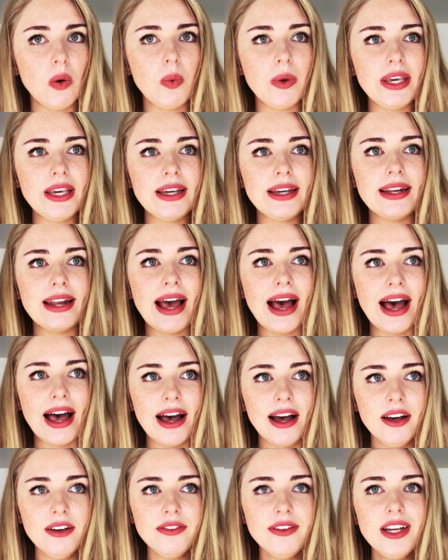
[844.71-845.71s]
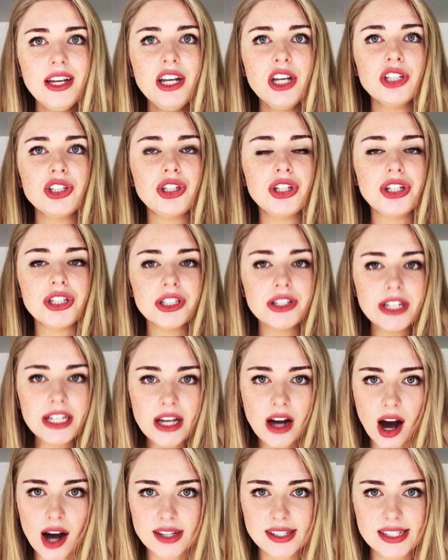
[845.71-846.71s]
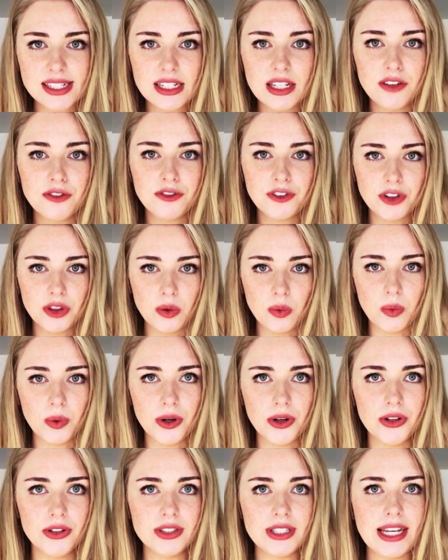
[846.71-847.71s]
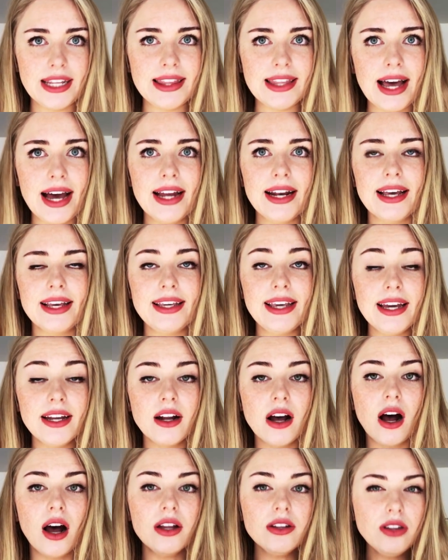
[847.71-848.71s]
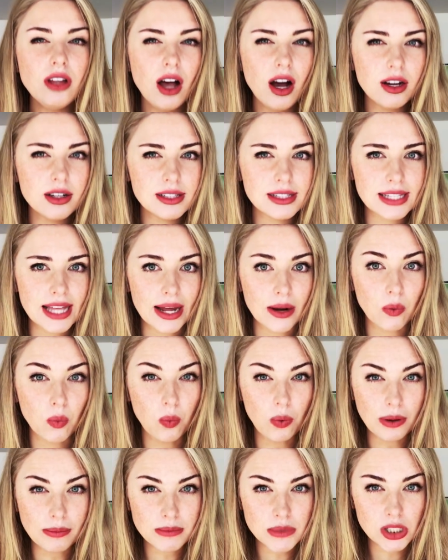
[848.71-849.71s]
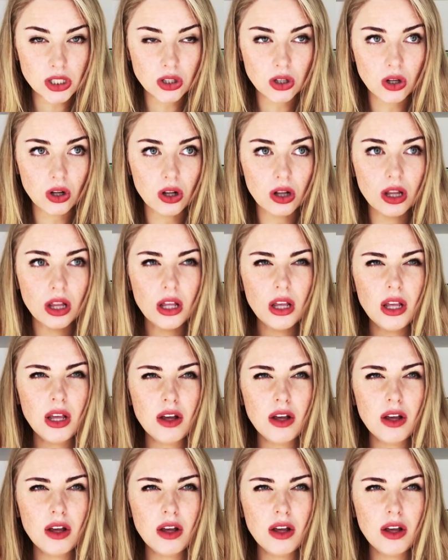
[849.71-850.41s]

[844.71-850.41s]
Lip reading: We can have curiosity for the world, and that again unlocks that whimsical